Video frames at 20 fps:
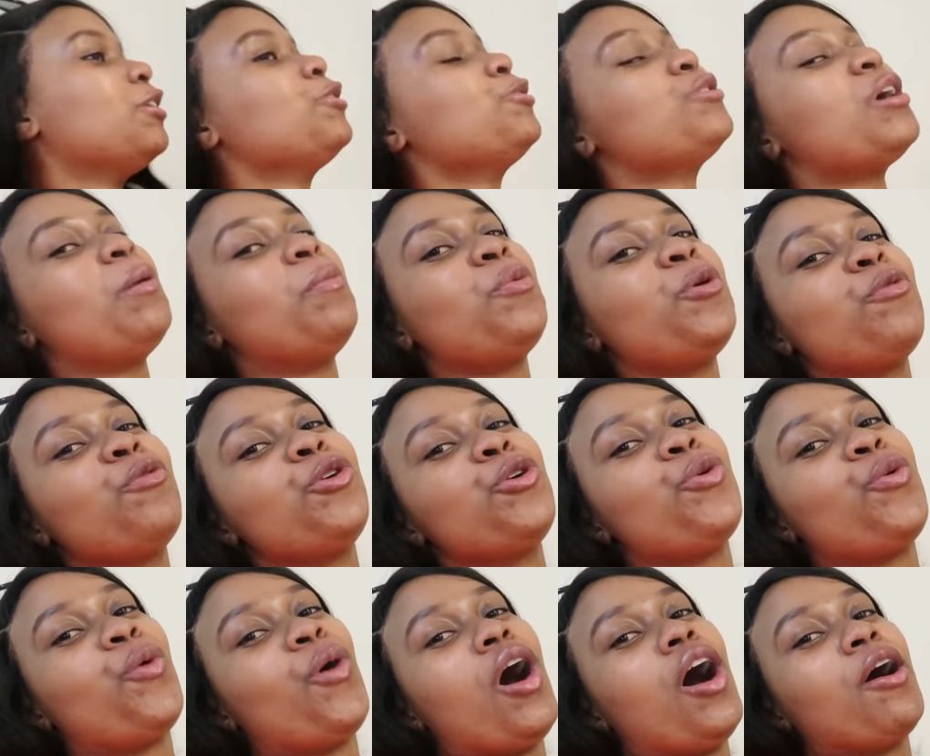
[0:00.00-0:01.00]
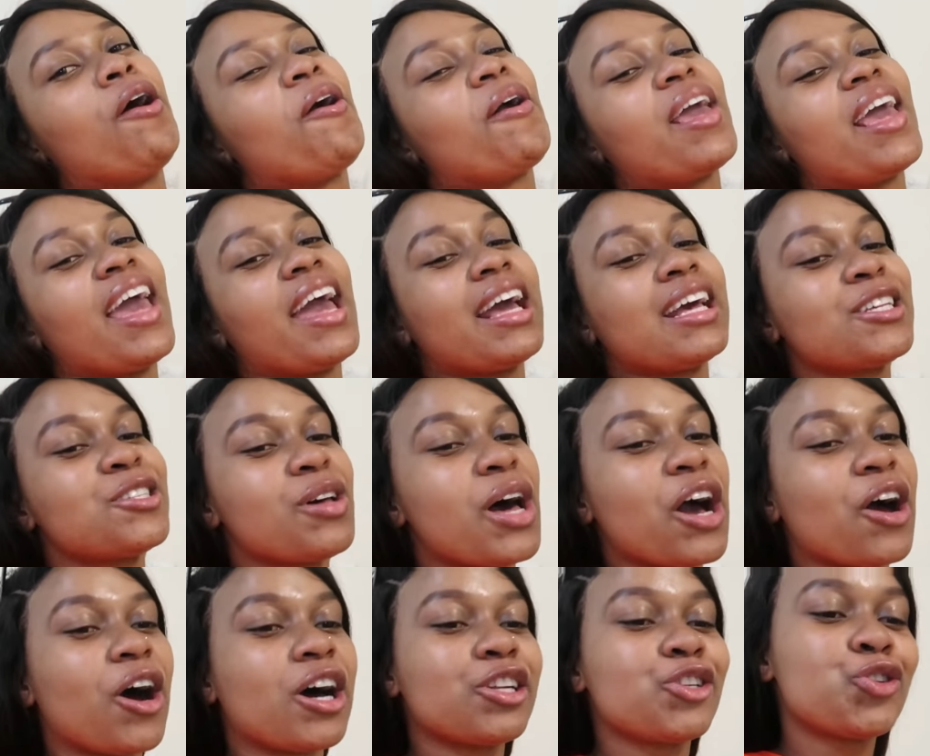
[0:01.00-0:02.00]
so I'm proving you wrong, okay? So
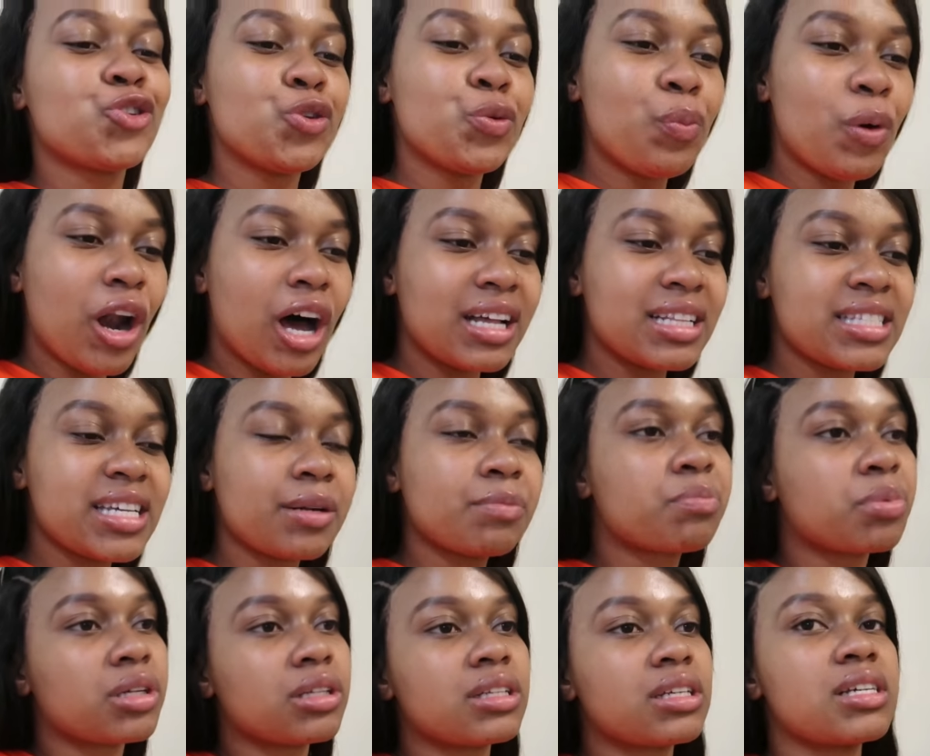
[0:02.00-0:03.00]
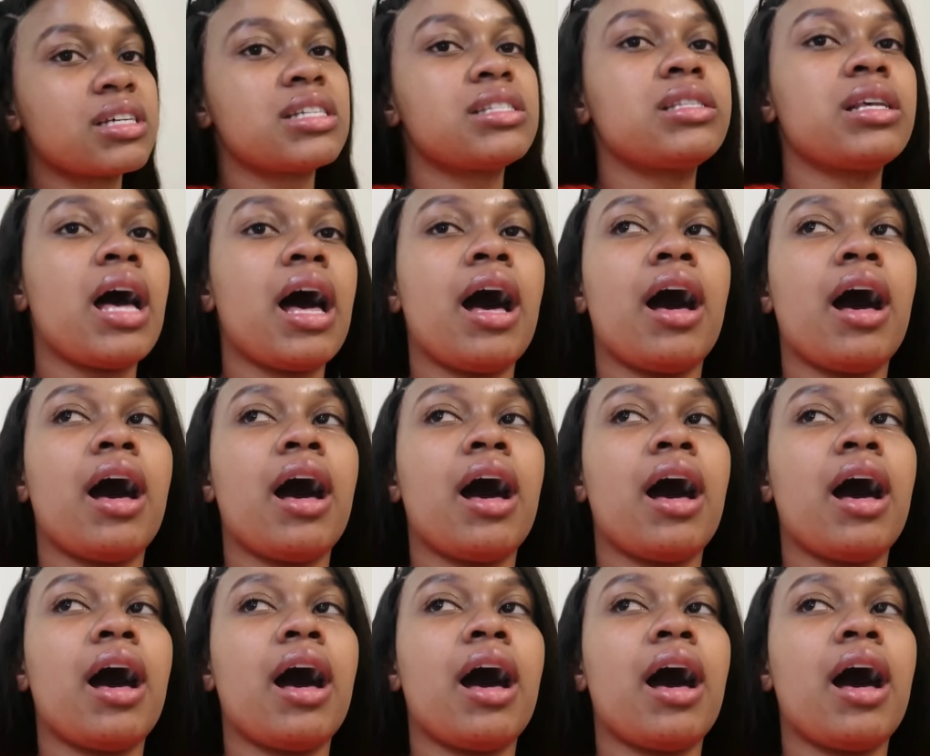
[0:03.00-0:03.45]
I got two plants at Builders.